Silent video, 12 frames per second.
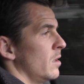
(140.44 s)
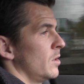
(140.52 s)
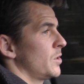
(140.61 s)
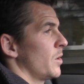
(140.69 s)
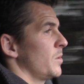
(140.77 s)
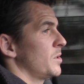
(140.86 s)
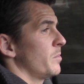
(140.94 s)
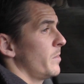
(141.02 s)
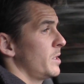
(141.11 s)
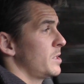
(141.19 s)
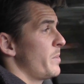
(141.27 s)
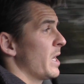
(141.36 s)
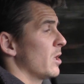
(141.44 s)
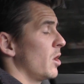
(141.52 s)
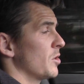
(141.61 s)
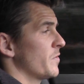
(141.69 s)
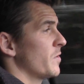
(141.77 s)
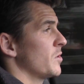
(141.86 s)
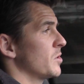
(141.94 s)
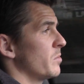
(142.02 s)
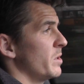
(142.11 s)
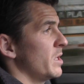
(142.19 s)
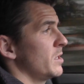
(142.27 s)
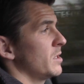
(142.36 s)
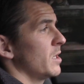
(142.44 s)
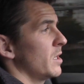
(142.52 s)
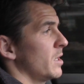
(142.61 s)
So he's a big loss for us. I mean, he's